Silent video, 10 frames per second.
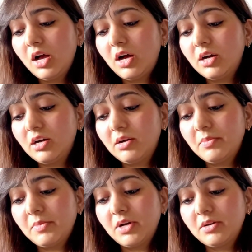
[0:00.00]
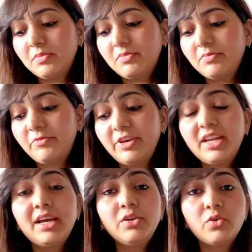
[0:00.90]
uh, uh, when
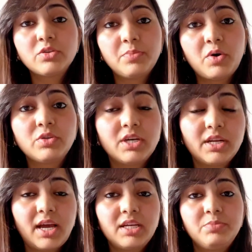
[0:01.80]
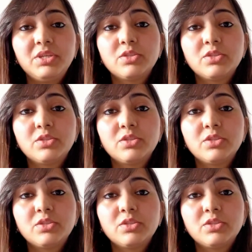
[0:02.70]
I talked about anatomy,